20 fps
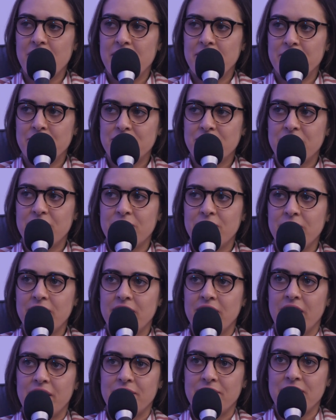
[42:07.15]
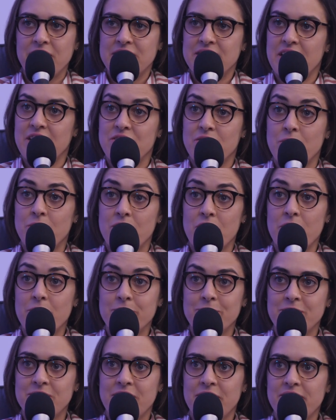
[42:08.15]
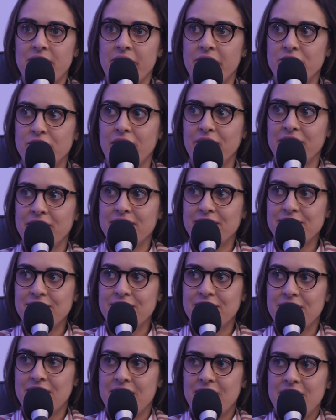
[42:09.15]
and there's clearly a lot of things I don't know since I've never done this.